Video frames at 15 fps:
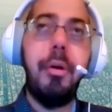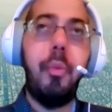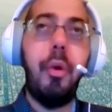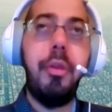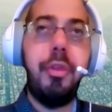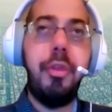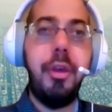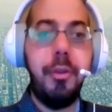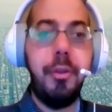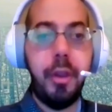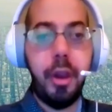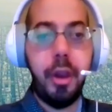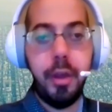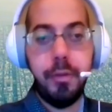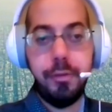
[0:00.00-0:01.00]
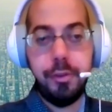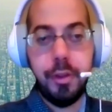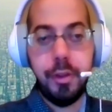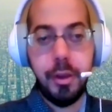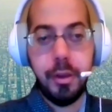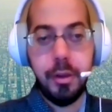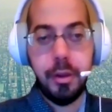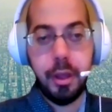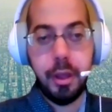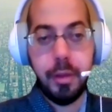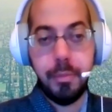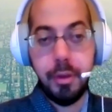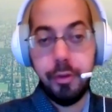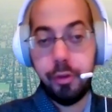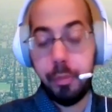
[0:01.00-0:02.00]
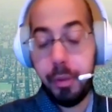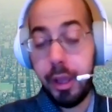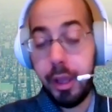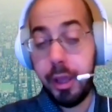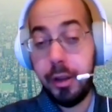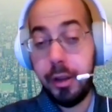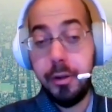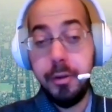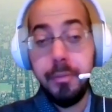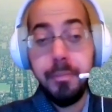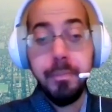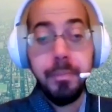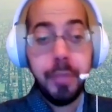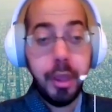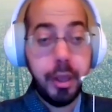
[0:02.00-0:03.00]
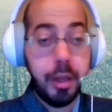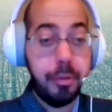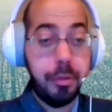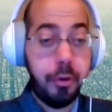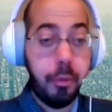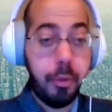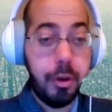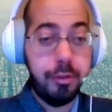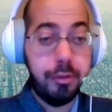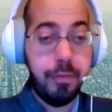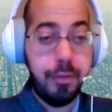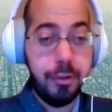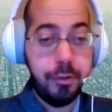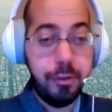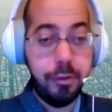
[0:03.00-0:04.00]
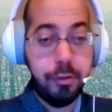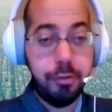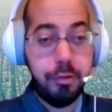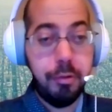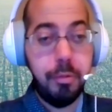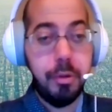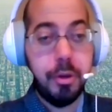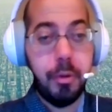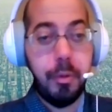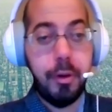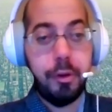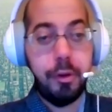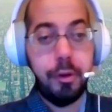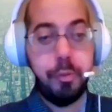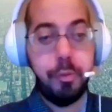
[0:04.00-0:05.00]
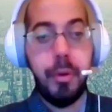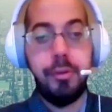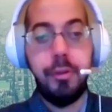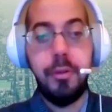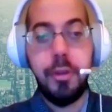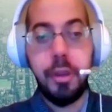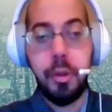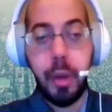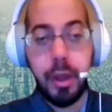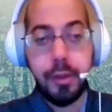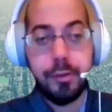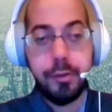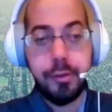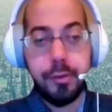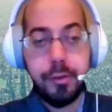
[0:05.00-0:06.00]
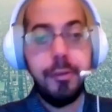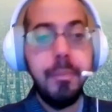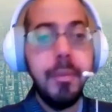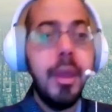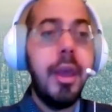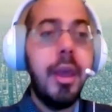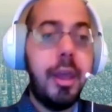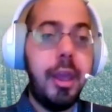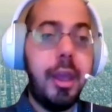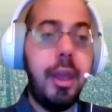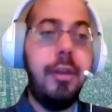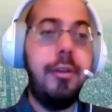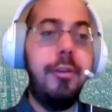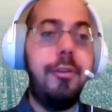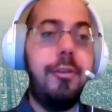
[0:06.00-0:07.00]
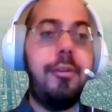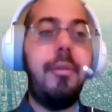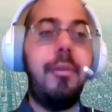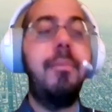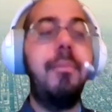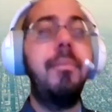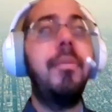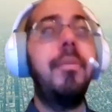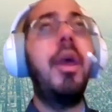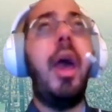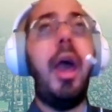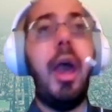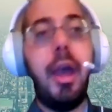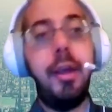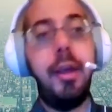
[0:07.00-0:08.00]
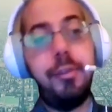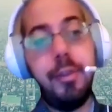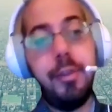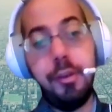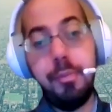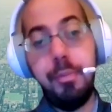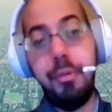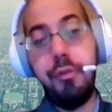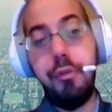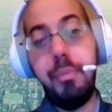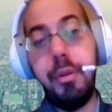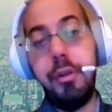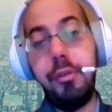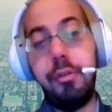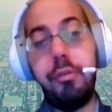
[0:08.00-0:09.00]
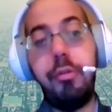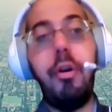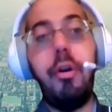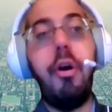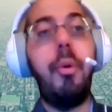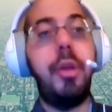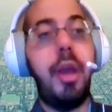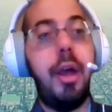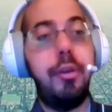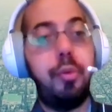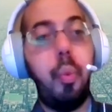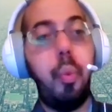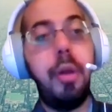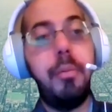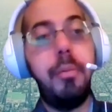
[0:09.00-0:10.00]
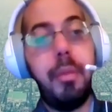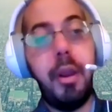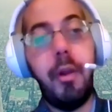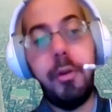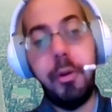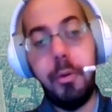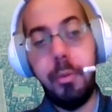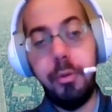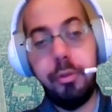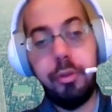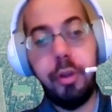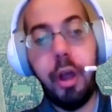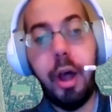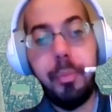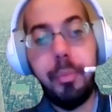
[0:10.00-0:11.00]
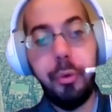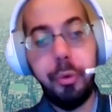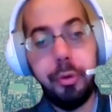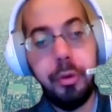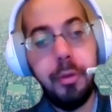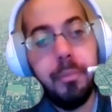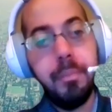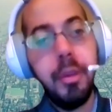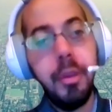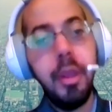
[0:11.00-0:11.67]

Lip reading: But one thing that I've seen in Japan, and I'm curious if this is true in your experience in the US, is as these movements grow and as one barrier is toppled,